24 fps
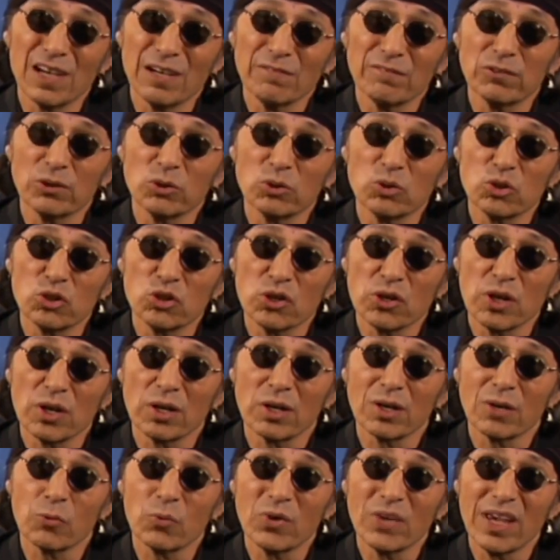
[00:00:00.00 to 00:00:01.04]

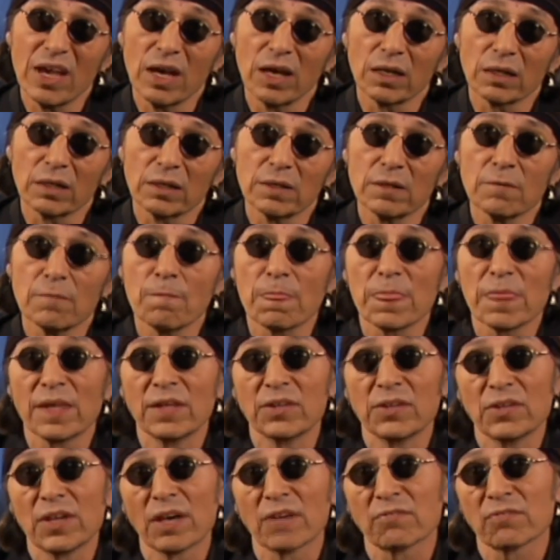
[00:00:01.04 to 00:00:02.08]
evolutionary reality
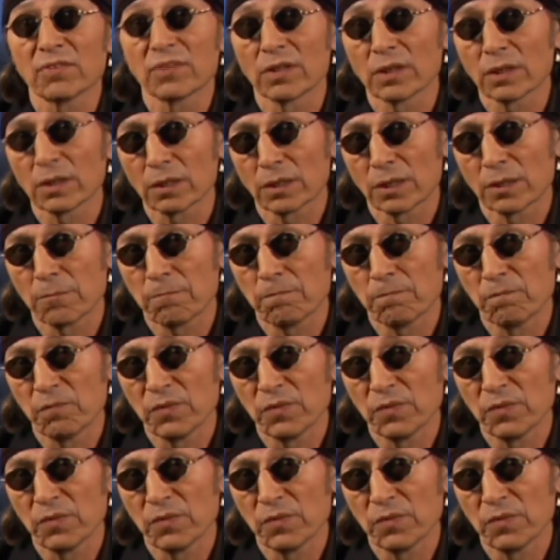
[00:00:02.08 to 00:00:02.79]
indefinitely.